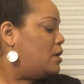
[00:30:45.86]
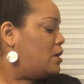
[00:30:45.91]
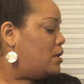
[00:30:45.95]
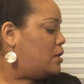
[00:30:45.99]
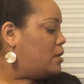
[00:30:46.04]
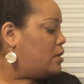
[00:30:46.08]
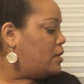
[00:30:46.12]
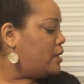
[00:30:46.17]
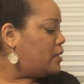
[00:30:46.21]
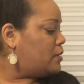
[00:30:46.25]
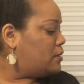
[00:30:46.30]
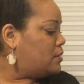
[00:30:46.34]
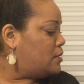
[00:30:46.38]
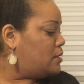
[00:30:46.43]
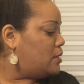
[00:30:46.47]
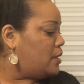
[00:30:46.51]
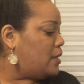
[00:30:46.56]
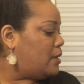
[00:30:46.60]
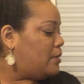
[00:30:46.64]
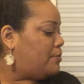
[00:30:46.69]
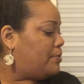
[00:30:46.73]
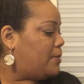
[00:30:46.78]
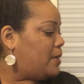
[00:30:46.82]
Next
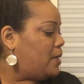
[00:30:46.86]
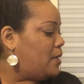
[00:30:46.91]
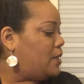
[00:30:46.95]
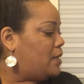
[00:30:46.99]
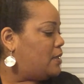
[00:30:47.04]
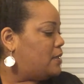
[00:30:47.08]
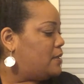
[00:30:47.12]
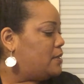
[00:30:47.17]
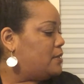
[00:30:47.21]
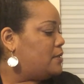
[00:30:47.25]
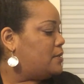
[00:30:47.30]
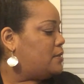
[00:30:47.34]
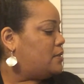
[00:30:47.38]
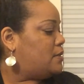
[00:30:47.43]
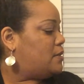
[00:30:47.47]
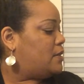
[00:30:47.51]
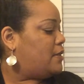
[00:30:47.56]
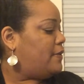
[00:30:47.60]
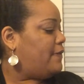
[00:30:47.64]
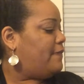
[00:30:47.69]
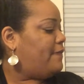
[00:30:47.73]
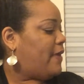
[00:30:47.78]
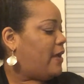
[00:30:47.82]
up is
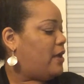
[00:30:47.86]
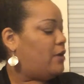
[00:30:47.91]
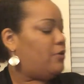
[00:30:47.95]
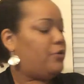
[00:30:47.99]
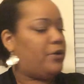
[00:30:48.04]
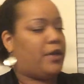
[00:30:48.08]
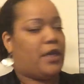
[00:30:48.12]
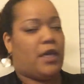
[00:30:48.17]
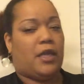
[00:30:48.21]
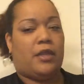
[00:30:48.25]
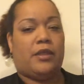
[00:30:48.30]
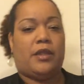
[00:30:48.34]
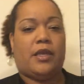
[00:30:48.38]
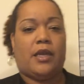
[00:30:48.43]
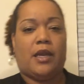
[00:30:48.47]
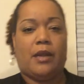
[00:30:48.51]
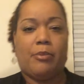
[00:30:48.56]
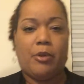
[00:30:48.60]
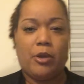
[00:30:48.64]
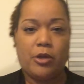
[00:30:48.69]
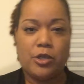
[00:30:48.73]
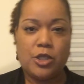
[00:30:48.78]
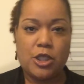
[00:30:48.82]
the final kit that I
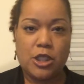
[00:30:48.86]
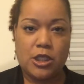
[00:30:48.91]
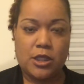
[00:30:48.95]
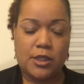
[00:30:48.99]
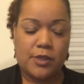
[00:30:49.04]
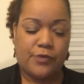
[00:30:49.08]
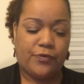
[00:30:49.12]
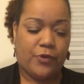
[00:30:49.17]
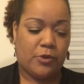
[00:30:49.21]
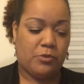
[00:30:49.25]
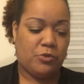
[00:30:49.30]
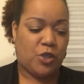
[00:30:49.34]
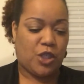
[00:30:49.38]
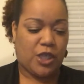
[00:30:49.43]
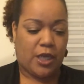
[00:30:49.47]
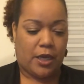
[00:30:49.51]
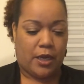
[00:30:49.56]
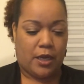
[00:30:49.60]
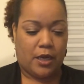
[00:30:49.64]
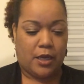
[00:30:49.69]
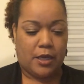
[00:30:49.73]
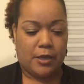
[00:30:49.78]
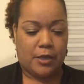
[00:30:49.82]
purchased from
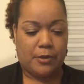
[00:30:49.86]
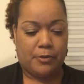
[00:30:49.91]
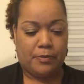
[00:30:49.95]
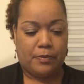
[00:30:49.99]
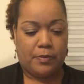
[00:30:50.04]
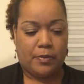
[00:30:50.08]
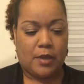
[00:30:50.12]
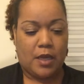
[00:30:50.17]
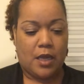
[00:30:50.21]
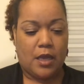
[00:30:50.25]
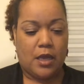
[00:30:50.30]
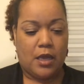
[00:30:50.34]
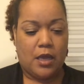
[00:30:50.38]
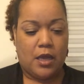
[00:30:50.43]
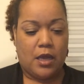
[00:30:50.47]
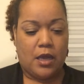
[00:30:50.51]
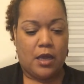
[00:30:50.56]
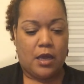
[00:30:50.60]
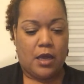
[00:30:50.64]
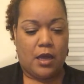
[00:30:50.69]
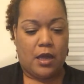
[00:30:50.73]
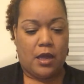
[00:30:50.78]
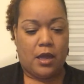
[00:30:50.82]
China.
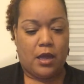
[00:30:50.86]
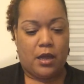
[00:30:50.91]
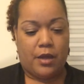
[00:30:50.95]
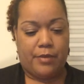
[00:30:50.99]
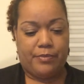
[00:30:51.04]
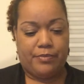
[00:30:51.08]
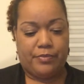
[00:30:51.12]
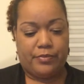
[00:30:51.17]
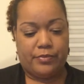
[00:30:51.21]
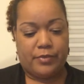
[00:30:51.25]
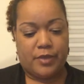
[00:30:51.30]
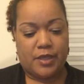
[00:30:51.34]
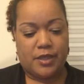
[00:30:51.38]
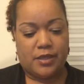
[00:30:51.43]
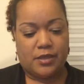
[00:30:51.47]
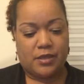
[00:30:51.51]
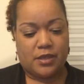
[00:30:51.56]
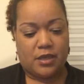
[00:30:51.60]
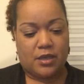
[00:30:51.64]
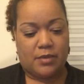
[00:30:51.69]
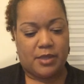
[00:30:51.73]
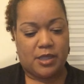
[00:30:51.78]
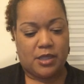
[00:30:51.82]
This is
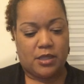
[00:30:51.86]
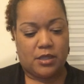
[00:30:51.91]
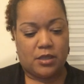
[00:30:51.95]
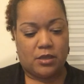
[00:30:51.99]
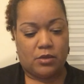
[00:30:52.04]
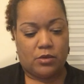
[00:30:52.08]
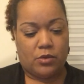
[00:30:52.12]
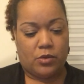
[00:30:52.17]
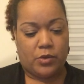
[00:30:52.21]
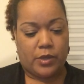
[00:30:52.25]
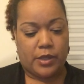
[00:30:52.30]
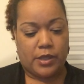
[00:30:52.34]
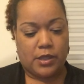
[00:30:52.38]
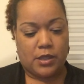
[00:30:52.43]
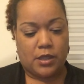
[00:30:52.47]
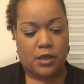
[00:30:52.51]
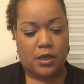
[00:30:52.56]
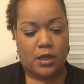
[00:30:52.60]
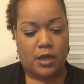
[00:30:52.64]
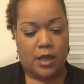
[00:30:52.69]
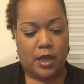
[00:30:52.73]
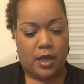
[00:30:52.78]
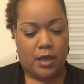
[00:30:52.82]
going to be so
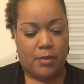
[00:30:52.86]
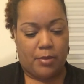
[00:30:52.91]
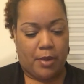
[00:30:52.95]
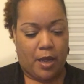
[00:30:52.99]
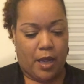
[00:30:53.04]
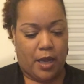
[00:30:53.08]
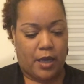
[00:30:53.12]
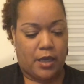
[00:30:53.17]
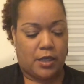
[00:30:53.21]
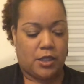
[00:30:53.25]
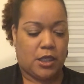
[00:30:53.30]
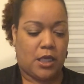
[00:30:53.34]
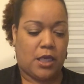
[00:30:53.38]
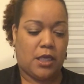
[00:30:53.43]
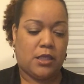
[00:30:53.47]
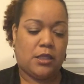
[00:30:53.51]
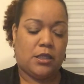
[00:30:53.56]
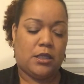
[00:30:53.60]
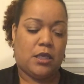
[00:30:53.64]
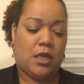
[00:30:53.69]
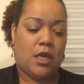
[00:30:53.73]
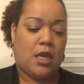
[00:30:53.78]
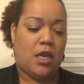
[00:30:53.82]
noisy. I
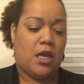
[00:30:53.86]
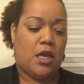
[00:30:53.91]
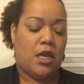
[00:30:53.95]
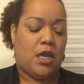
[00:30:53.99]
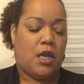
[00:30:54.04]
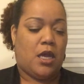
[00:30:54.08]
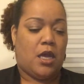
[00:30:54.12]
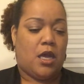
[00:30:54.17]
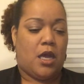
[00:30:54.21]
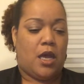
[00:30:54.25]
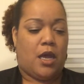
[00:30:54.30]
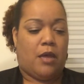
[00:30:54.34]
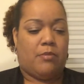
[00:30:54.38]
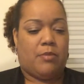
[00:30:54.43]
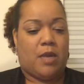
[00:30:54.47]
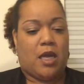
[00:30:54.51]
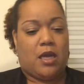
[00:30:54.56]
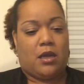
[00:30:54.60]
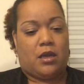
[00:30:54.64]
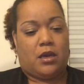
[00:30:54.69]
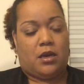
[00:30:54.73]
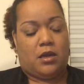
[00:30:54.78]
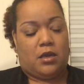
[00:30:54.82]
apologize. I'm
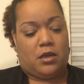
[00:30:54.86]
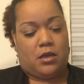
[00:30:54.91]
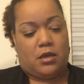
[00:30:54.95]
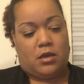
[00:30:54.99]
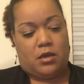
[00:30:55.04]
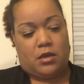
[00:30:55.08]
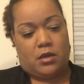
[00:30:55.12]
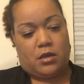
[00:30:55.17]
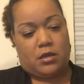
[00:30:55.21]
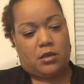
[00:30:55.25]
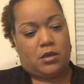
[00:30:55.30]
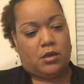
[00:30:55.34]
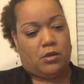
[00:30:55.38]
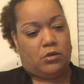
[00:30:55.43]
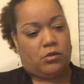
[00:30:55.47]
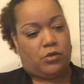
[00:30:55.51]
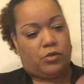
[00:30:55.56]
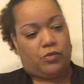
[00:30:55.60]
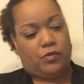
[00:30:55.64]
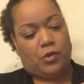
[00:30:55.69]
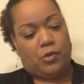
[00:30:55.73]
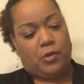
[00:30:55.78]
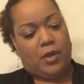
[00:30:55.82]
not going to go
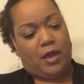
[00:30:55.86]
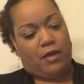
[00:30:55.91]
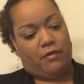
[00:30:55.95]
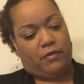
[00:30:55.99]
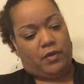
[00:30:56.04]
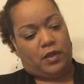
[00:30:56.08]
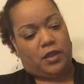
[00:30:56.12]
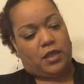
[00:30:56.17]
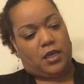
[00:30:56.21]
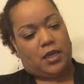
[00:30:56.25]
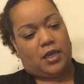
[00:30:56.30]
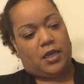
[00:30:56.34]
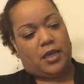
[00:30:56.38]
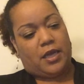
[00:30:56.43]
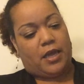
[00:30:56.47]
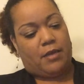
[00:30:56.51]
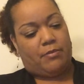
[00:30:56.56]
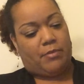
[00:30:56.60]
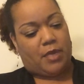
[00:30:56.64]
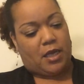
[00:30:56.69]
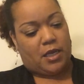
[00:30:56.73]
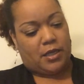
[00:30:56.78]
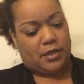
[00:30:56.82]
through everything again
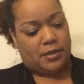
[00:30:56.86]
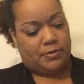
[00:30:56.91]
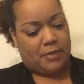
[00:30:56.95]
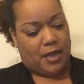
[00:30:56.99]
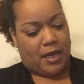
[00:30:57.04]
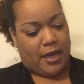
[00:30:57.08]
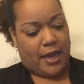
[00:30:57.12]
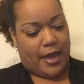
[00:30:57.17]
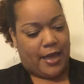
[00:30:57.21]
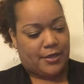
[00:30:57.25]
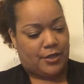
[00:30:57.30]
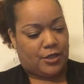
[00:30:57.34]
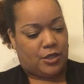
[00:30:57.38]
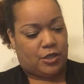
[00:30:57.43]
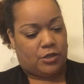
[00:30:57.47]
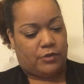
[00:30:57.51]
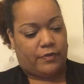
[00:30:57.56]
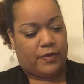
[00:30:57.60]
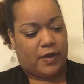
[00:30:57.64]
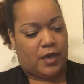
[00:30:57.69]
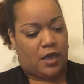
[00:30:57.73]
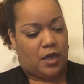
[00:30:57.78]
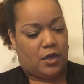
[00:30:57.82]
because my last
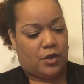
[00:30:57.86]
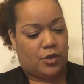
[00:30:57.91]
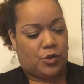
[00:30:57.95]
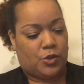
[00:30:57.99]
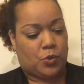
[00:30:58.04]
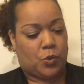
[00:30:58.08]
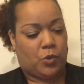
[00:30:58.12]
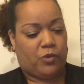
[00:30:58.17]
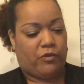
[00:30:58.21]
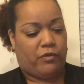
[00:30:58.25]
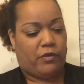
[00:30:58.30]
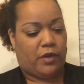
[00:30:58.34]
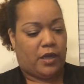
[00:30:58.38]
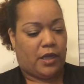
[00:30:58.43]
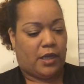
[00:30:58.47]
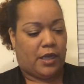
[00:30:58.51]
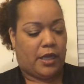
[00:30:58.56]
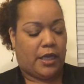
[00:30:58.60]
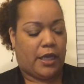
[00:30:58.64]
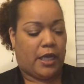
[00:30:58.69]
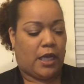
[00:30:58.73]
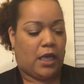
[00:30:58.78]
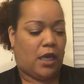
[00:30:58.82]
two videos were
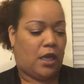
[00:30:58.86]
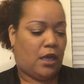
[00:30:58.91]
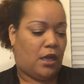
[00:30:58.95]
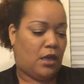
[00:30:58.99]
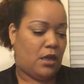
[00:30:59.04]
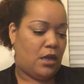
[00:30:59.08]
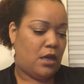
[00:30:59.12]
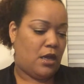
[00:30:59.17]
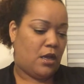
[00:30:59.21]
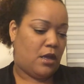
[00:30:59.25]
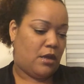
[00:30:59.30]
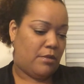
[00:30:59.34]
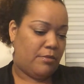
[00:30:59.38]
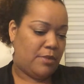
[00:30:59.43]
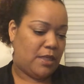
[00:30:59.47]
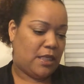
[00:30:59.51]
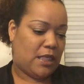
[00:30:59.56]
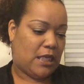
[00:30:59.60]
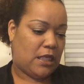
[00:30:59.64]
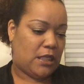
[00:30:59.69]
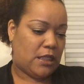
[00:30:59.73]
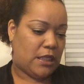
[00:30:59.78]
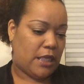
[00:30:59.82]
really
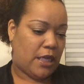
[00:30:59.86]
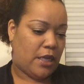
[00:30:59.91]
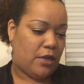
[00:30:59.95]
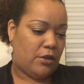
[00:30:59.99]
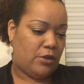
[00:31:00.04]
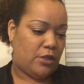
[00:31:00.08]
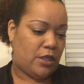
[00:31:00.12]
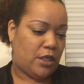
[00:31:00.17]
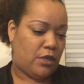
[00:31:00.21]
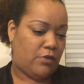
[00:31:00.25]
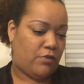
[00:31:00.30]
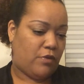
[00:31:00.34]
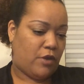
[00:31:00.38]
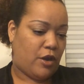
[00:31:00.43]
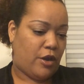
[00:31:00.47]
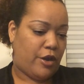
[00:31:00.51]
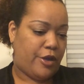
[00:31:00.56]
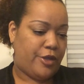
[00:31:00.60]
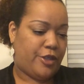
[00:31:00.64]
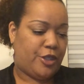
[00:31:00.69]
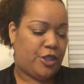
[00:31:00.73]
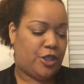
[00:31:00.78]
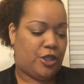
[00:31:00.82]
detailed in
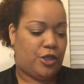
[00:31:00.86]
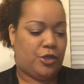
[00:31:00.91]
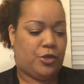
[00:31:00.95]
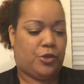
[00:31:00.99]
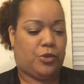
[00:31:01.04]
regard to